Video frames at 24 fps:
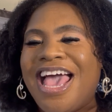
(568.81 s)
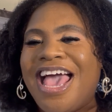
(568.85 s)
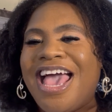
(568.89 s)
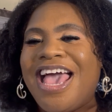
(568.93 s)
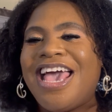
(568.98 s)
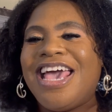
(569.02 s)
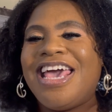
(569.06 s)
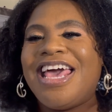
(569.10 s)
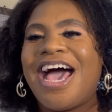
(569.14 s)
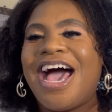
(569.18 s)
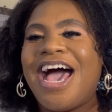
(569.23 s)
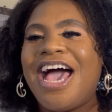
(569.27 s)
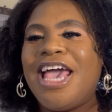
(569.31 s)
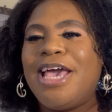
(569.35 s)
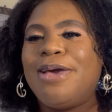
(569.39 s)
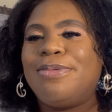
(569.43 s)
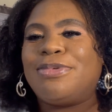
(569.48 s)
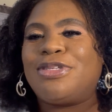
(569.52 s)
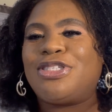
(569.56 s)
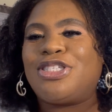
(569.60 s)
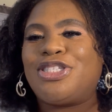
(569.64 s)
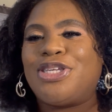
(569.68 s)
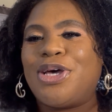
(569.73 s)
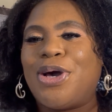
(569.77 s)
And I am
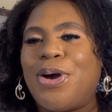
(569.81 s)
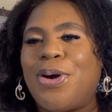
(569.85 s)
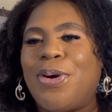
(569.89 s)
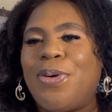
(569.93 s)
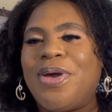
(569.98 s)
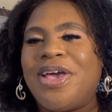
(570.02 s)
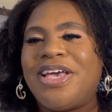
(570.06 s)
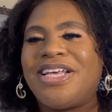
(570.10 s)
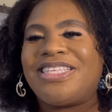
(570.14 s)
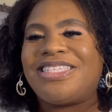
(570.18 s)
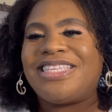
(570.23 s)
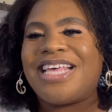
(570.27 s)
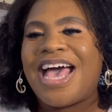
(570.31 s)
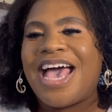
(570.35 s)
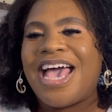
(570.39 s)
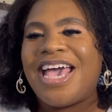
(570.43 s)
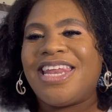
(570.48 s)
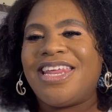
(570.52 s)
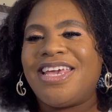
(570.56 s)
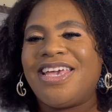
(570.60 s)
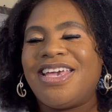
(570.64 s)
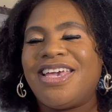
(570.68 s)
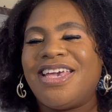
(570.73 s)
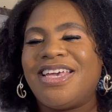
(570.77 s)
so
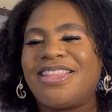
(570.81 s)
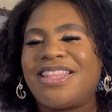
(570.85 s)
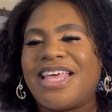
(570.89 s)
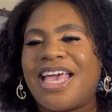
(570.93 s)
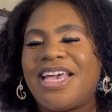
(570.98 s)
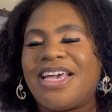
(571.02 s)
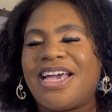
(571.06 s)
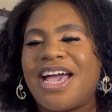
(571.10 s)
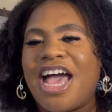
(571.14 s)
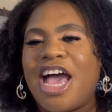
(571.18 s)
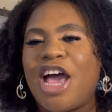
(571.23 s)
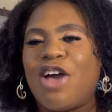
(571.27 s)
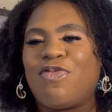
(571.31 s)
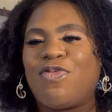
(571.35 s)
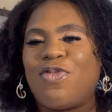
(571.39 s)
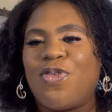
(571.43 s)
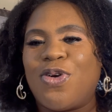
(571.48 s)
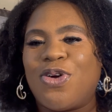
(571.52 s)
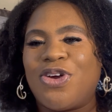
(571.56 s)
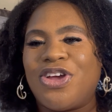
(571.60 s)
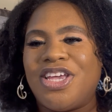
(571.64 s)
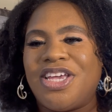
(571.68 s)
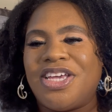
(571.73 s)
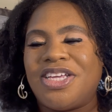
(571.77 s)
excited. Thank God
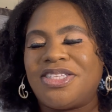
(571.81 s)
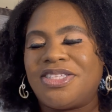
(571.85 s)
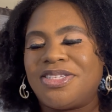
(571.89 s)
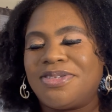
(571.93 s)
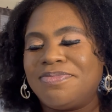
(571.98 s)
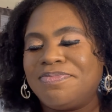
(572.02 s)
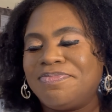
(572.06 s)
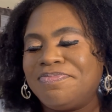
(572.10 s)
for it.